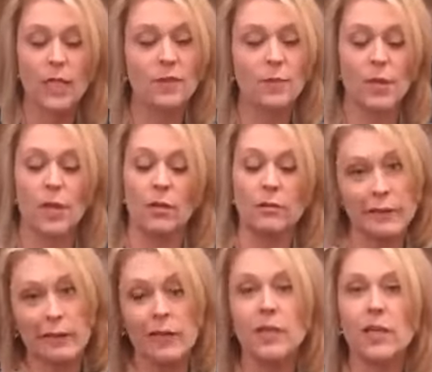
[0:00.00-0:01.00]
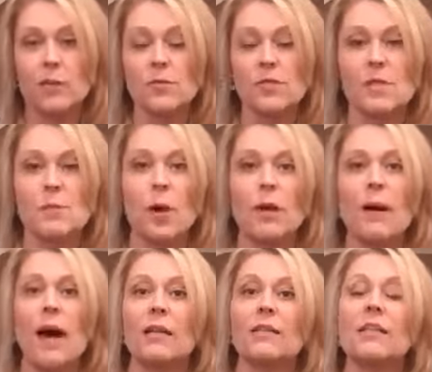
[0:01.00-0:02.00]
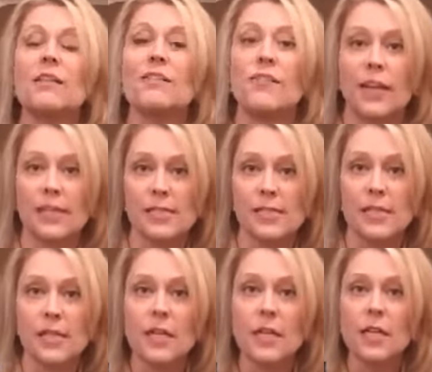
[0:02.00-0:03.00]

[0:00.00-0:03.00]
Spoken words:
you give them the old, spray bottle in the face.